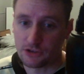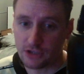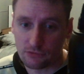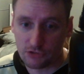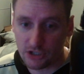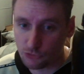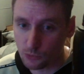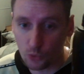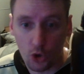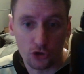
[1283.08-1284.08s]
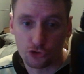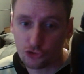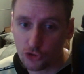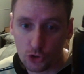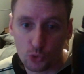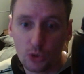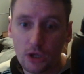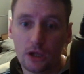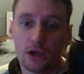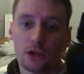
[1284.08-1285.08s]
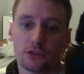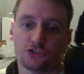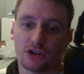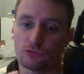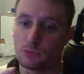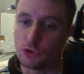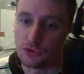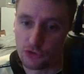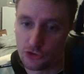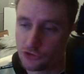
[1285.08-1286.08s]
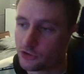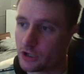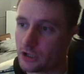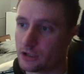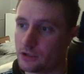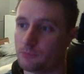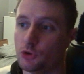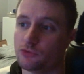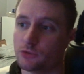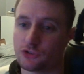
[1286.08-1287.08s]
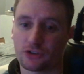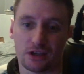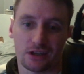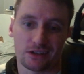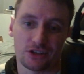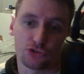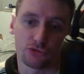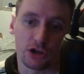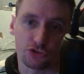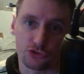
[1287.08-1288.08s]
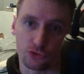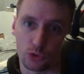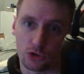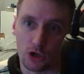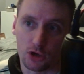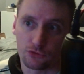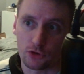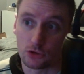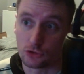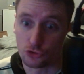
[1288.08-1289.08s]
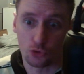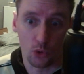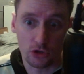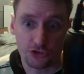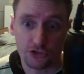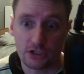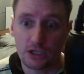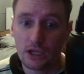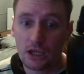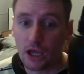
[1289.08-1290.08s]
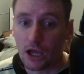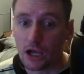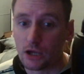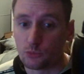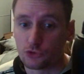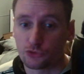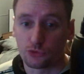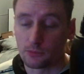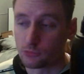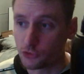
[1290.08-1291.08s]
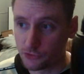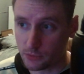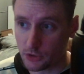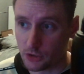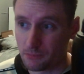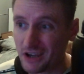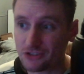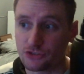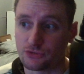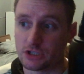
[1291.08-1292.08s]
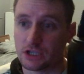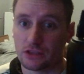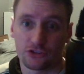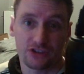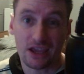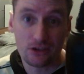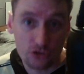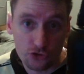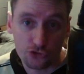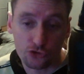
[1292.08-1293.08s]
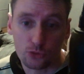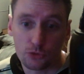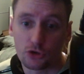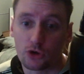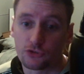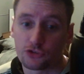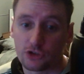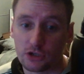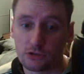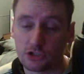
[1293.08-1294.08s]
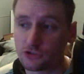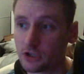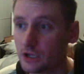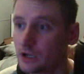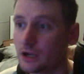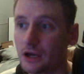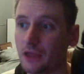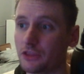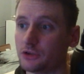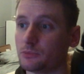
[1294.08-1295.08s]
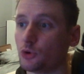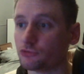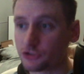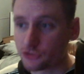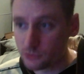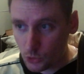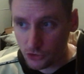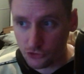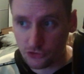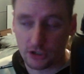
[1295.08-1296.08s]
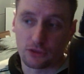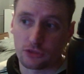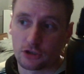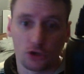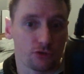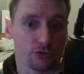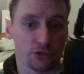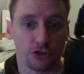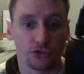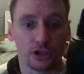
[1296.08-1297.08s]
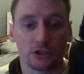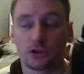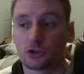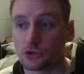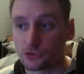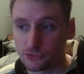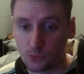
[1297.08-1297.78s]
Red Dead Redemption 1 and 2, the general movements and interactions were of good quality, which was improved upon massively in the second installment of the series. And then the more recent ones I can think of are things like God of